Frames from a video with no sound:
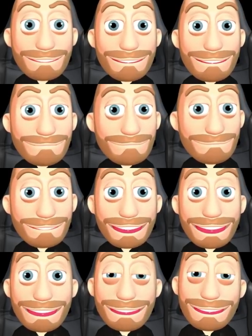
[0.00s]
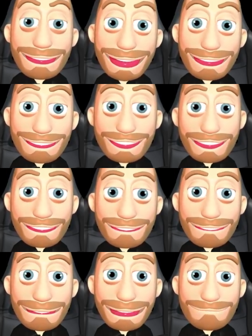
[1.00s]
If somebody has IL
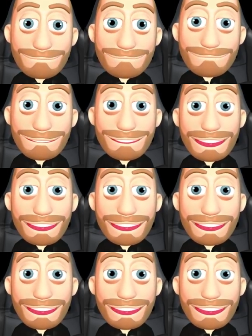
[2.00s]
and they look